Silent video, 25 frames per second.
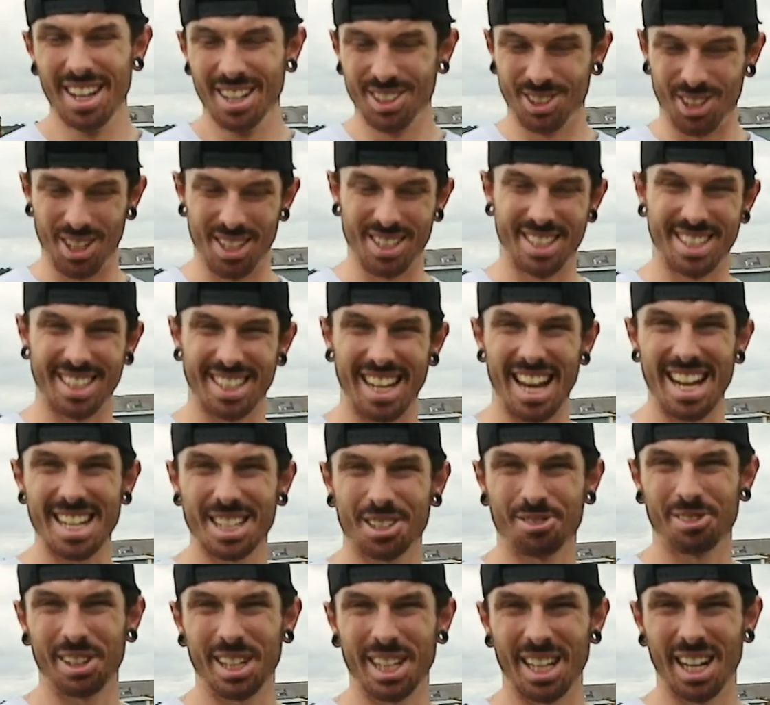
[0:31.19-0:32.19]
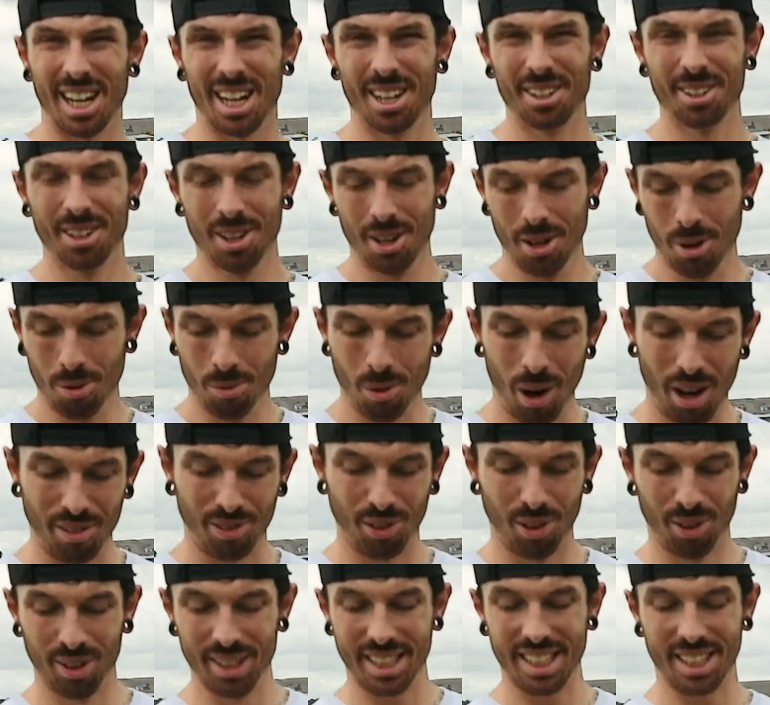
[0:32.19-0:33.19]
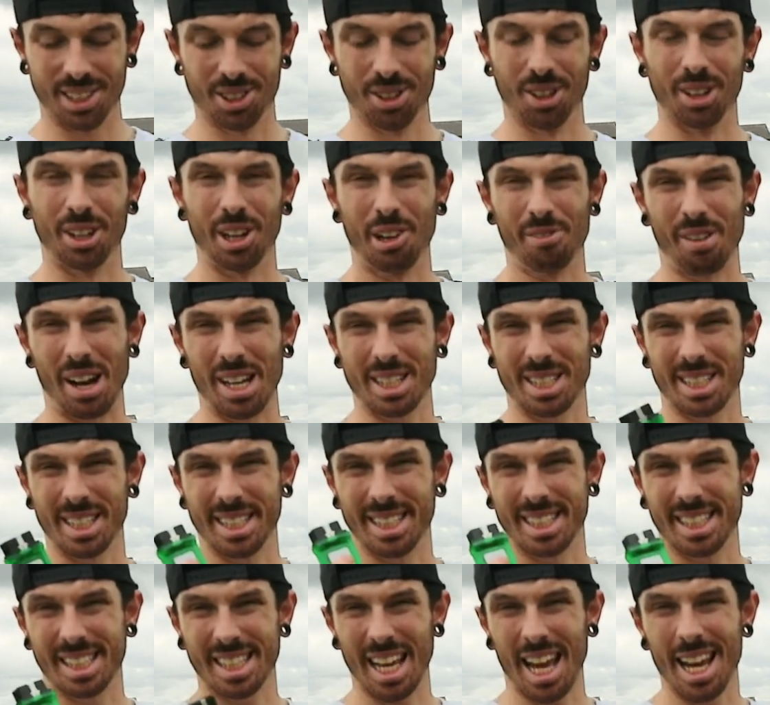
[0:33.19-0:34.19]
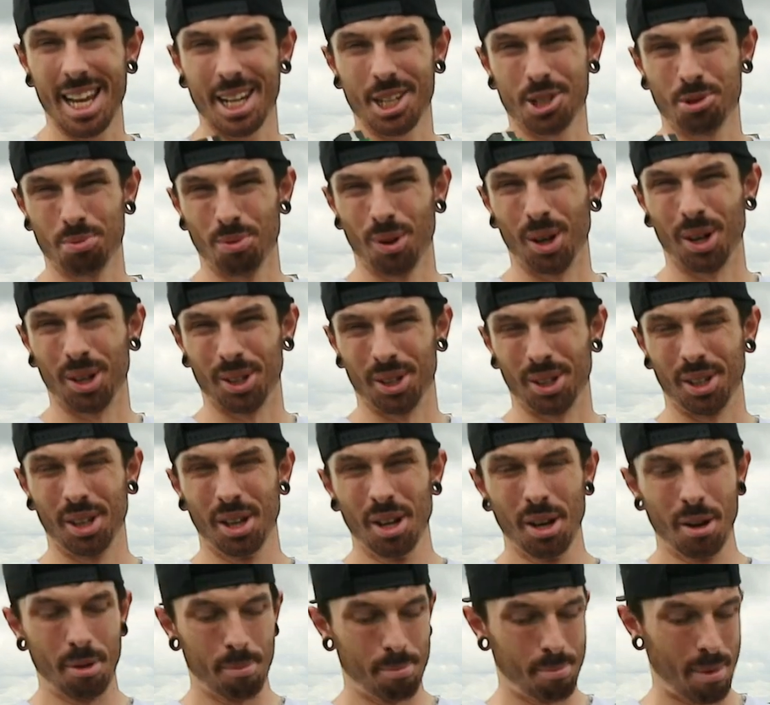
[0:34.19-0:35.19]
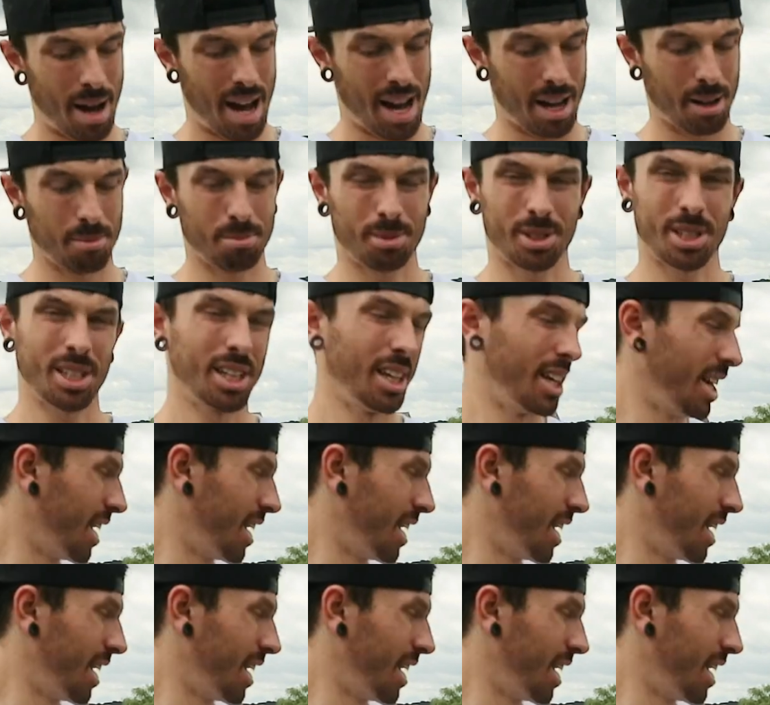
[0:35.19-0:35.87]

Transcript: So in today's video, what I've already done, I've actually stage 1 mapped